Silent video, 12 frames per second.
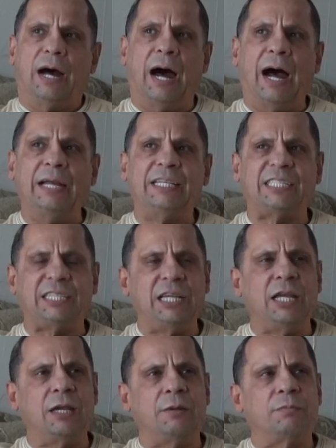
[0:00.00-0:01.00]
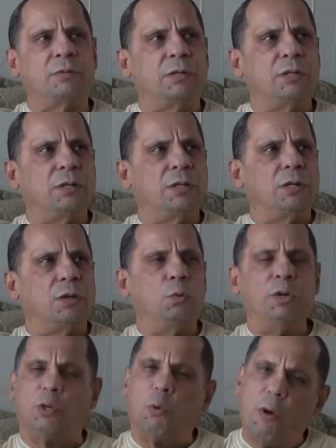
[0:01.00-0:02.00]
I see him
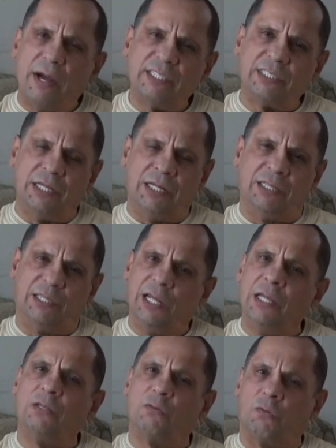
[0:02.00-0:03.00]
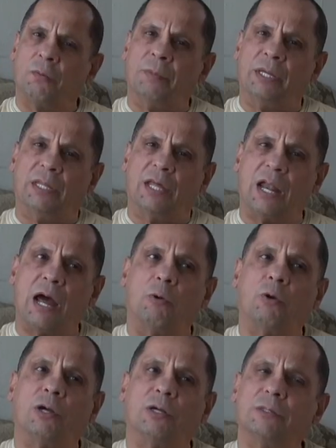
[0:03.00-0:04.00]
requesting things from me that I
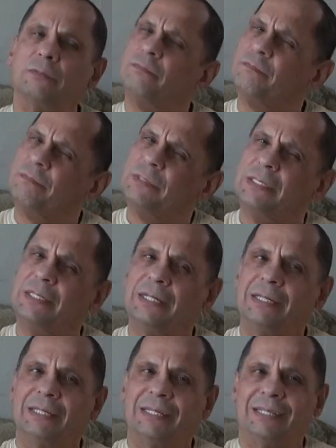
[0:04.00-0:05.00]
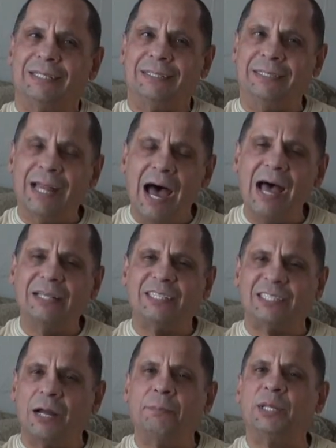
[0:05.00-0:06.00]
were not
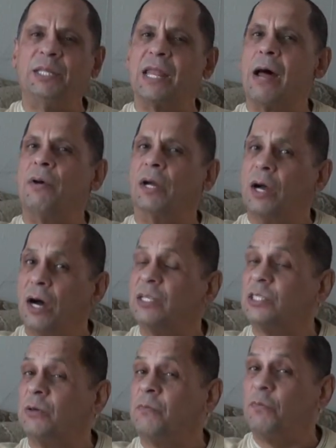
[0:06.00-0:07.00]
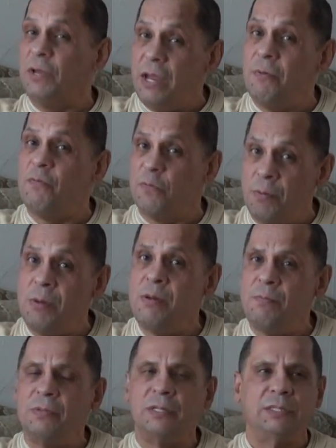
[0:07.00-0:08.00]
something that I'm accustomed from
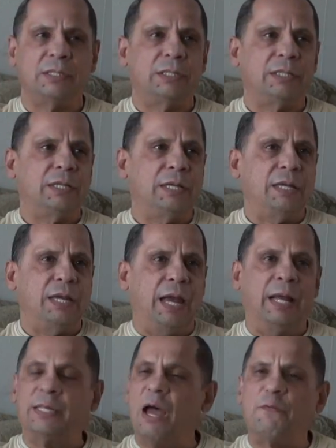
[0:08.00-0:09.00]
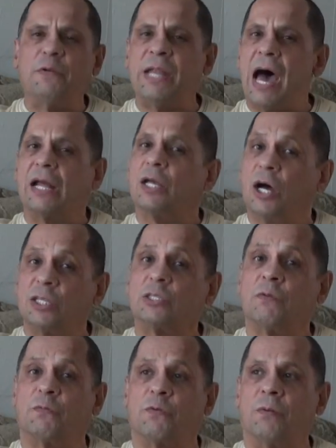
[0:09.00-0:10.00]
him, and definitely not
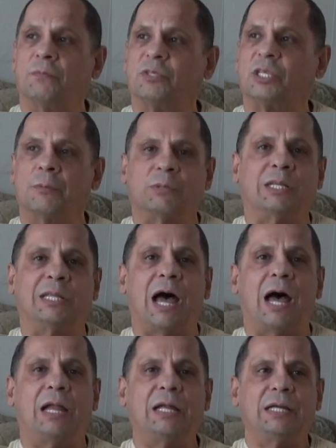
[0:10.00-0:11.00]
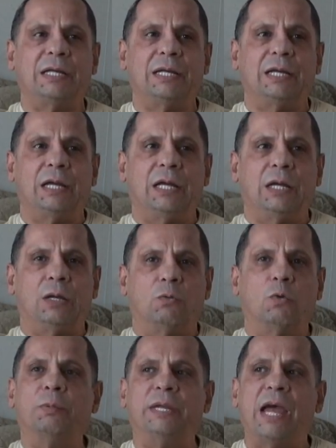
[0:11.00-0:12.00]
accustomed from something that
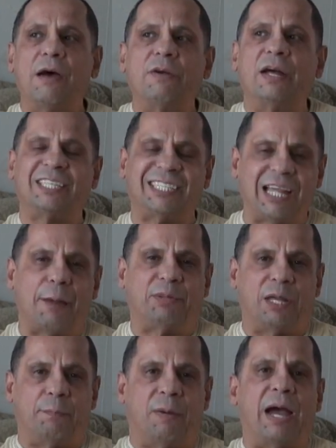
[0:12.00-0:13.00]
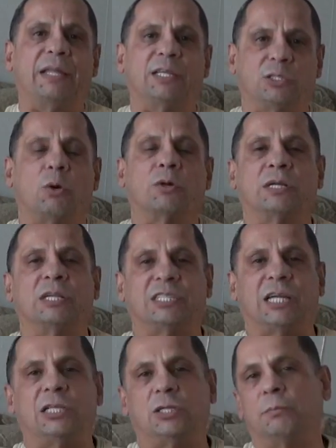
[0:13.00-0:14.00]
will be ever accepted by this
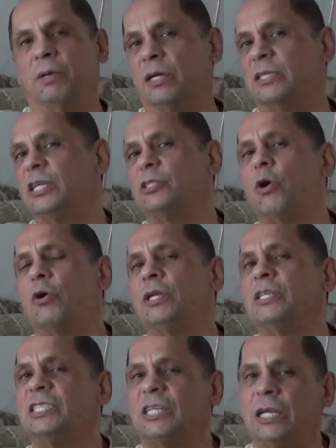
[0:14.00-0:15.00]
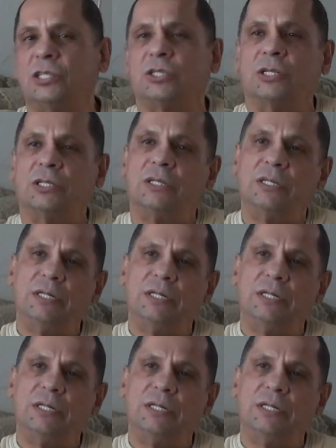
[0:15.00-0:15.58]
organization, because this organization